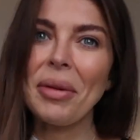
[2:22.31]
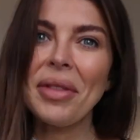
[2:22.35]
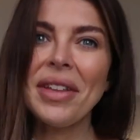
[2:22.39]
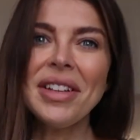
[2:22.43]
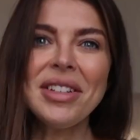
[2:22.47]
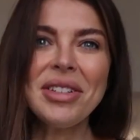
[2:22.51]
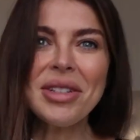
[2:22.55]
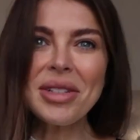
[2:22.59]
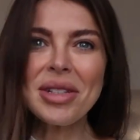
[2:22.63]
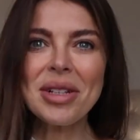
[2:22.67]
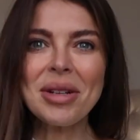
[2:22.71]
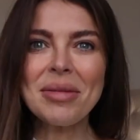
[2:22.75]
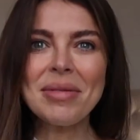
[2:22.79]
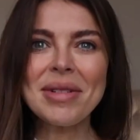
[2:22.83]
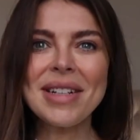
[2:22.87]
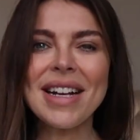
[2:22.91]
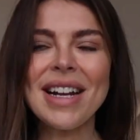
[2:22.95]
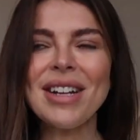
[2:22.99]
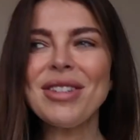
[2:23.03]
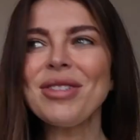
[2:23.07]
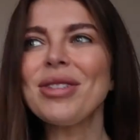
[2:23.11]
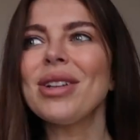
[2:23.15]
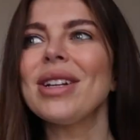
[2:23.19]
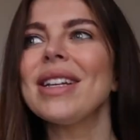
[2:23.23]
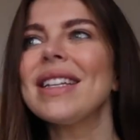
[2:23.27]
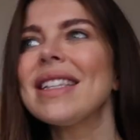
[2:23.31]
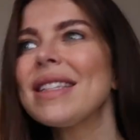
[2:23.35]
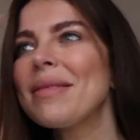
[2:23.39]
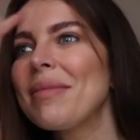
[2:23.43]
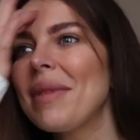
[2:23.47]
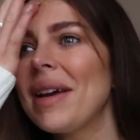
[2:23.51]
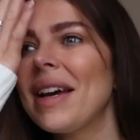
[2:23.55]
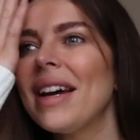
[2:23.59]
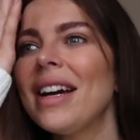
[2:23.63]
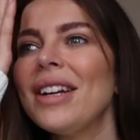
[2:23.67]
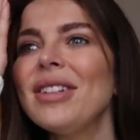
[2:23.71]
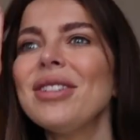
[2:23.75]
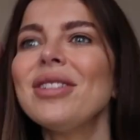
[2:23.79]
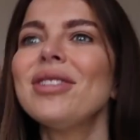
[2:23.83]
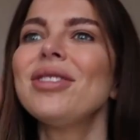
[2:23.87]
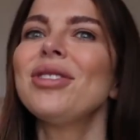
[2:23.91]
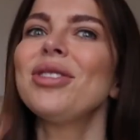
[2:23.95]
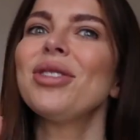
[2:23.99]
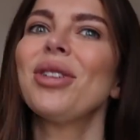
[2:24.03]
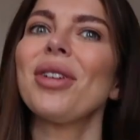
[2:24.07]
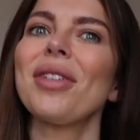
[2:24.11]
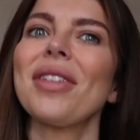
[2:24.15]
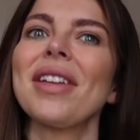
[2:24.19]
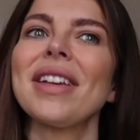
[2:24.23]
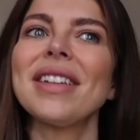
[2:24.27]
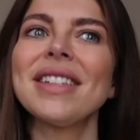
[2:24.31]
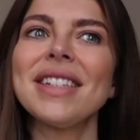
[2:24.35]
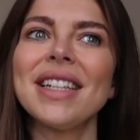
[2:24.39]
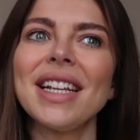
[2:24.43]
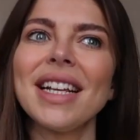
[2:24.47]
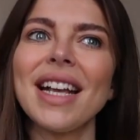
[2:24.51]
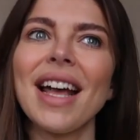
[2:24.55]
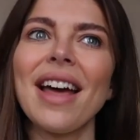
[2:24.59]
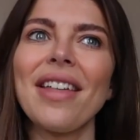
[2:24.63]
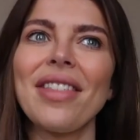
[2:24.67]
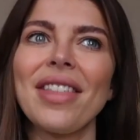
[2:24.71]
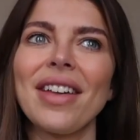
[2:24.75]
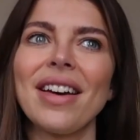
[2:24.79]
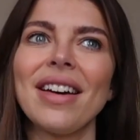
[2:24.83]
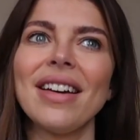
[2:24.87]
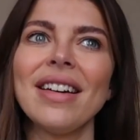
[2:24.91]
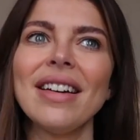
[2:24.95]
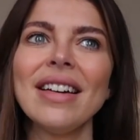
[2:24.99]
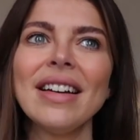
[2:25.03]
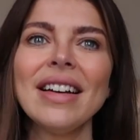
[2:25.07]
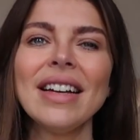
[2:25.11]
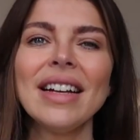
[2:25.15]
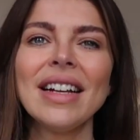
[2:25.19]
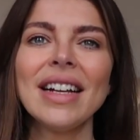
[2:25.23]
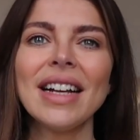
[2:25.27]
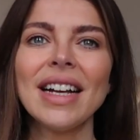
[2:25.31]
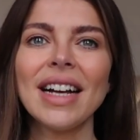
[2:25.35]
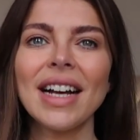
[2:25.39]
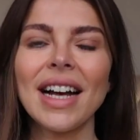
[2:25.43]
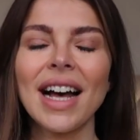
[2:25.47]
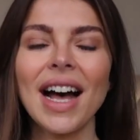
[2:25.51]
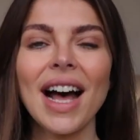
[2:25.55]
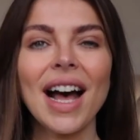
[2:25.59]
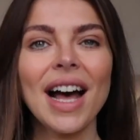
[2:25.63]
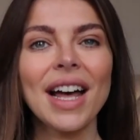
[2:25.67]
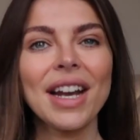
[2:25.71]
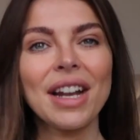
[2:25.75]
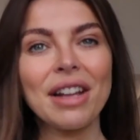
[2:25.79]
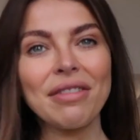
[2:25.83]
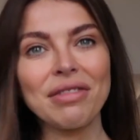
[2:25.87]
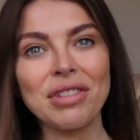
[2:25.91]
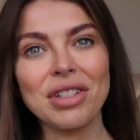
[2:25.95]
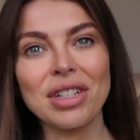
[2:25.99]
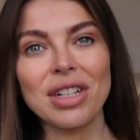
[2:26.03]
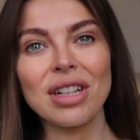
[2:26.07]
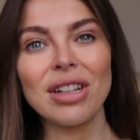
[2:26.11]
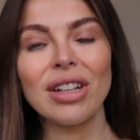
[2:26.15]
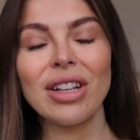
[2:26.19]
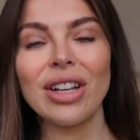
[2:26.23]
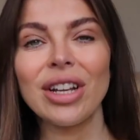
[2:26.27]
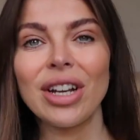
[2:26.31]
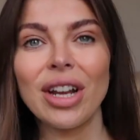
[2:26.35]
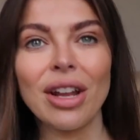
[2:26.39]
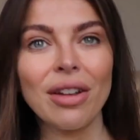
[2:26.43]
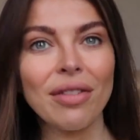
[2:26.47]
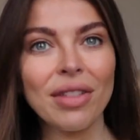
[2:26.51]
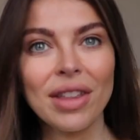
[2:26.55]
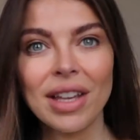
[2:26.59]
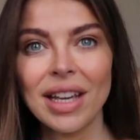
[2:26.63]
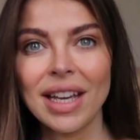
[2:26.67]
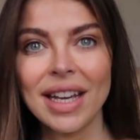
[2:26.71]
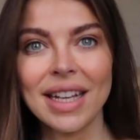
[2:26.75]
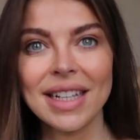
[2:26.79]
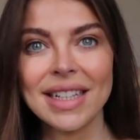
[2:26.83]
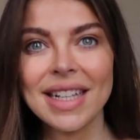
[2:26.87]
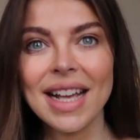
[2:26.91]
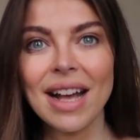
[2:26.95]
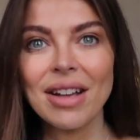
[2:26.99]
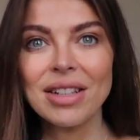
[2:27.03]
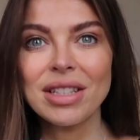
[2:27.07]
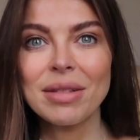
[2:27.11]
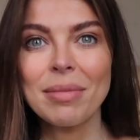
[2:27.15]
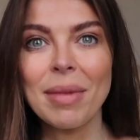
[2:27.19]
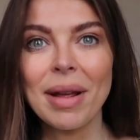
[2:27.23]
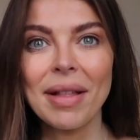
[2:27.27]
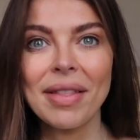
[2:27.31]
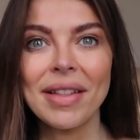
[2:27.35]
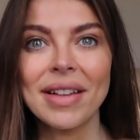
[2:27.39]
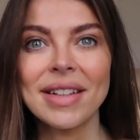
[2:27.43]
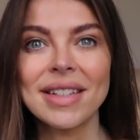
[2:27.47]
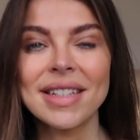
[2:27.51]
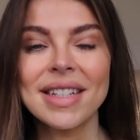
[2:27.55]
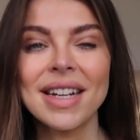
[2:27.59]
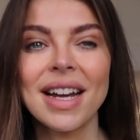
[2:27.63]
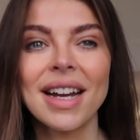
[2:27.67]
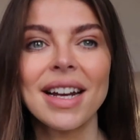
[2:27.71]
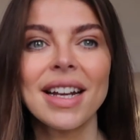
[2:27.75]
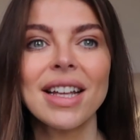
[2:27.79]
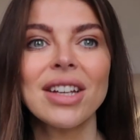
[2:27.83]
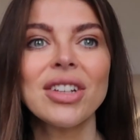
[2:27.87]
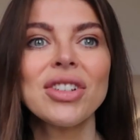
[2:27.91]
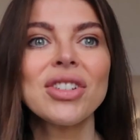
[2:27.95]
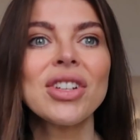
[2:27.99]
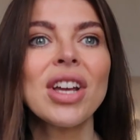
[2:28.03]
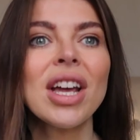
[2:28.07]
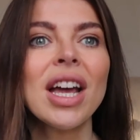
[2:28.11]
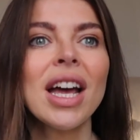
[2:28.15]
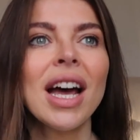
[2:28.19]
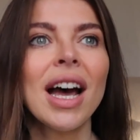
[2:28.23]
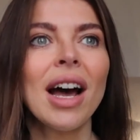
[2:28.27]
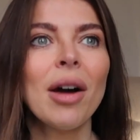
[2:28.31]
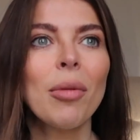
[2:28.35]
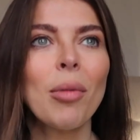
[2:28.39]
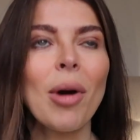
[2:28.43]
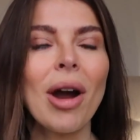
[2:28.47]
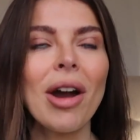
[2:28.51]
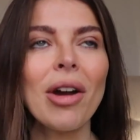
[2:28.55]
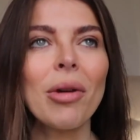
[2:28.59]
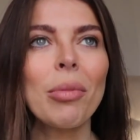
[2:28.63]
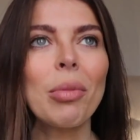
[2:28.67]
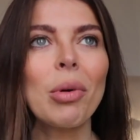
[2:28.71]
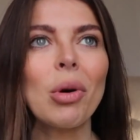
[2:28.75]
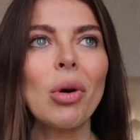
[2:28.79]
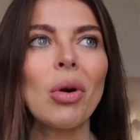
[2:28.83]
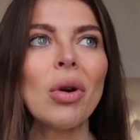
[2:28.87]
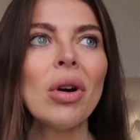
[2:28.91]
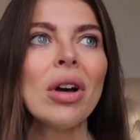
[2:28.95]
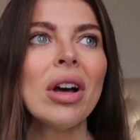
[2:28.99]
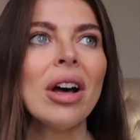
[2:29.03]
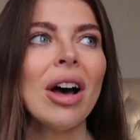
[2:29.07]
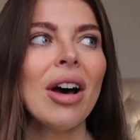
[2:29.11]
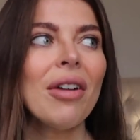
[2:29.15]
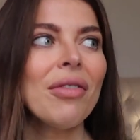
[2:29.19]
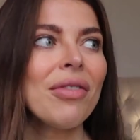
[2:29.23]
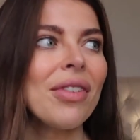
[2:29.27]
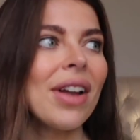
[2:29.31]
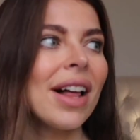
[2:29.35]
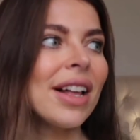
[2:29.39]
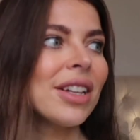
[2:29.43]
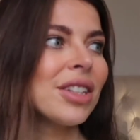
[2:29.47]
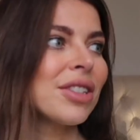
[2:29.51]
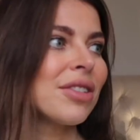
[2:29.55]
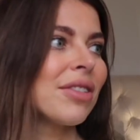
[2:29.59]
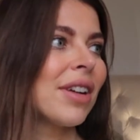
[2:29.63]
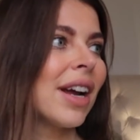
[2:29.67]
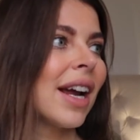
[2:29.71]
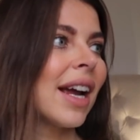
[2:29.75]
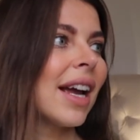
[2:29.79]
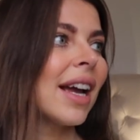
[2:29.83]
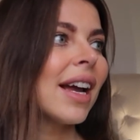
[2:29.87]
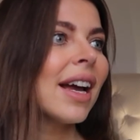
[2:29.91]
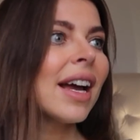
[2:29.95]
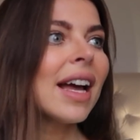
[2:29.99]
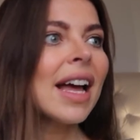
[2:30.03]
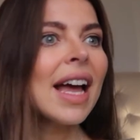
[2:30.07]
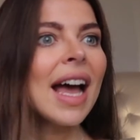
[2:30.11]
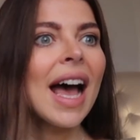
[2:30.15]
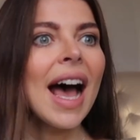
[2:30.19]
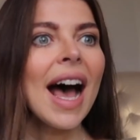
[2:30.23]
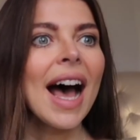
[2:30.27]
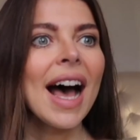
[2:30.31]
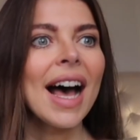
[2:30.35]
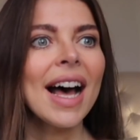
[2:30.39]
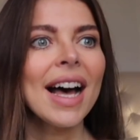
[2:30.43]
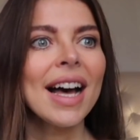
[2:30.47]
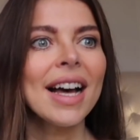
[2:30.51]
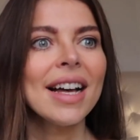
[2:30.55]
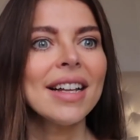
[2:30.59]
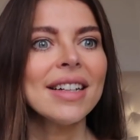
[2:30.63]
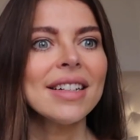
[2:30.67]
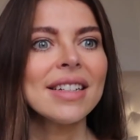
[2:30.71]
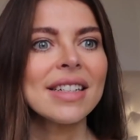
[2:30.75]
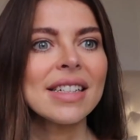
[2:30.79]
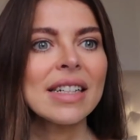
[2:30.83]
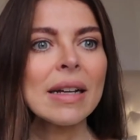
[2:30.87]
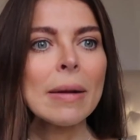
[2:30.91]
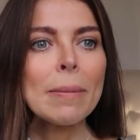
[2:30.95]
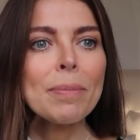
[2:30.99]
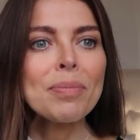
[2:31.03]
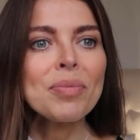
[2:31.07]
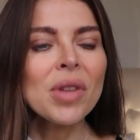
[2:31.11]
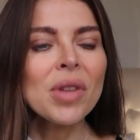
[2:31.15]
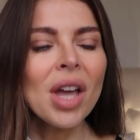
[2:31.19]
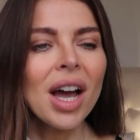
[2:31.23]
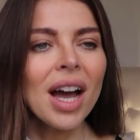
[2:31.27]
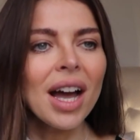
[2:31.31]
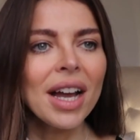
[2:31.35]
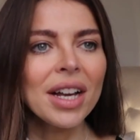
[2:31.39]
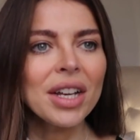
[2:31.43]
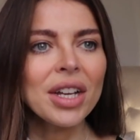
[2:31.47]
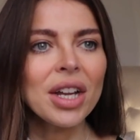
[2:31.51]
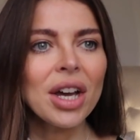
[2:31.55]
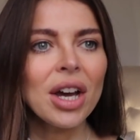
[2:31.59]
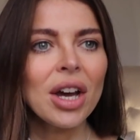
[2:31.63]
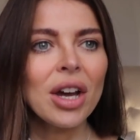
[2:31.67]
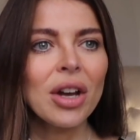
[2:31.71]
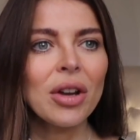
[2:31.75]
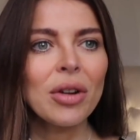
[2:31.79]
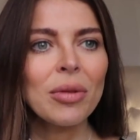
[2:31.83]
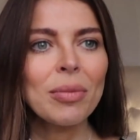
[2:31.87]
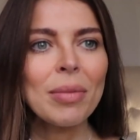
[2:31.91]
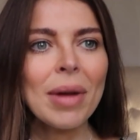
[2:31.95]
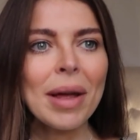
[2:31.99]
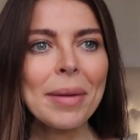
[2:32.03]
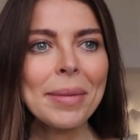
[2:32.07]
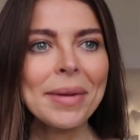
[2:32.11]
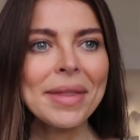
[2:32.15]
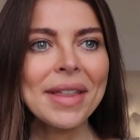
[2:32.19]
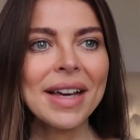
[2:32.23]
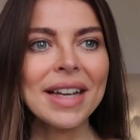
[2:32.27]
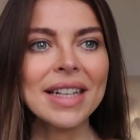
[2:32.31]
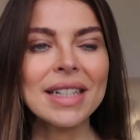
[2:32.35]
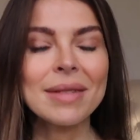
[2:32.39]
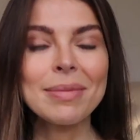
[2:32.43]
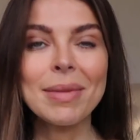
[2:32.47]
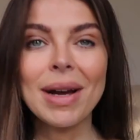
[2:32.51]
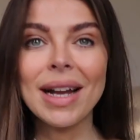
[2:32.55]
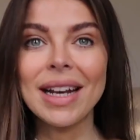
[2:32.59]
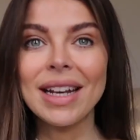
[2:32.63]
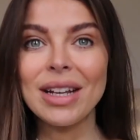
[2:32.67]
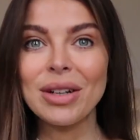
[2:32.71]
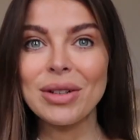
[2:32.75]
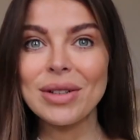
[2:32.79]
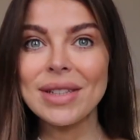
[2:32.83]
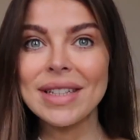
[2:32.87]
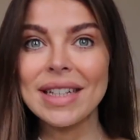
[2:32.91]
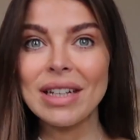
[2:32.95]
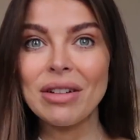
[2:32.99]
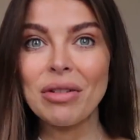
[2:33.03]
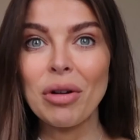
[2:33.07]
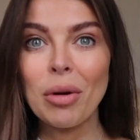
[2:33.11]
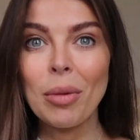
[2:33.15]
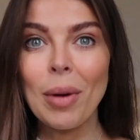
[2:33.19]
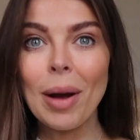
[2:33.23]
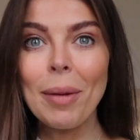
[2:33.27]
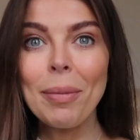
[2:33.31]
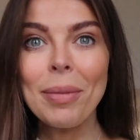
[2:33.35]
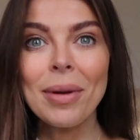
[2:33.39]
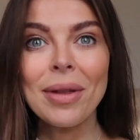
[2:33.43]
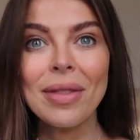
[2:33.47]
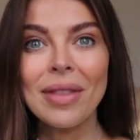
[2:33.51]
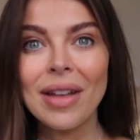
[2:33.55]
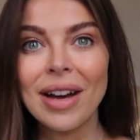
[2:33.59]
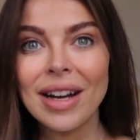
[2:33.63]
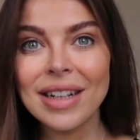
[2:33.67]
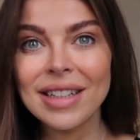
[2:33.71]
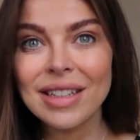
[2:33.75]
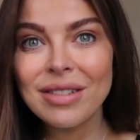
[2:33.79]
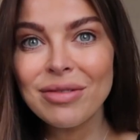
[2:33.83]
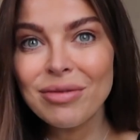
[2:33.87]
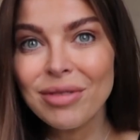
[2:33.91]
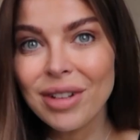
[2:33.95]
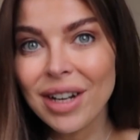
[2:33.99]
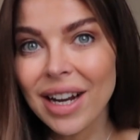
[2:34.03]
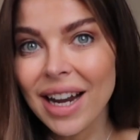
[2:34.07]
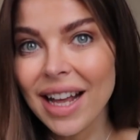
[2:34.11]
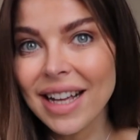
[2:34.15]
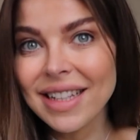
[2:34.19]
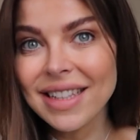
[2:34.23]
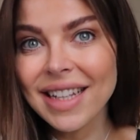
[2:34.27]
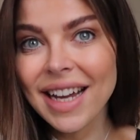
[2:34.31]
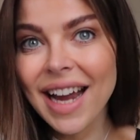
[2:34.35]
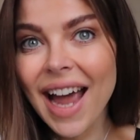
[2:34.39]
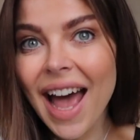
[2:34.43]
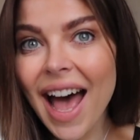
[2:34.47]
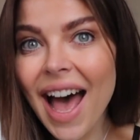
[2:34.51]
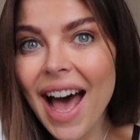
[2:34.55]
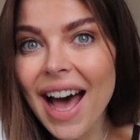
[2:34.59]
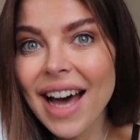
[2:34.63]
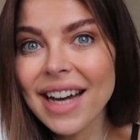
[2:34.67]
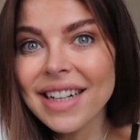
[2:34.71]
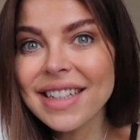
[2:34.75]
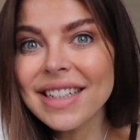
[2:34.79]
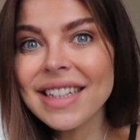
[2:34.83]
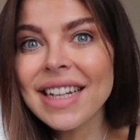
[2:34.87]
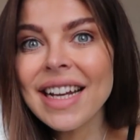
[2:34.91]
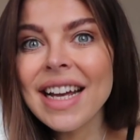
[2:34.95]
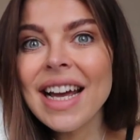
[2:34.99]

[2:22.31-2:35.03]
This just comes naturally to me. I just chuck things together, and I've just learned over the years how to make things stylish and wearable and flattering. And I know maybe that's my little secret weapon that I didn't realize I had.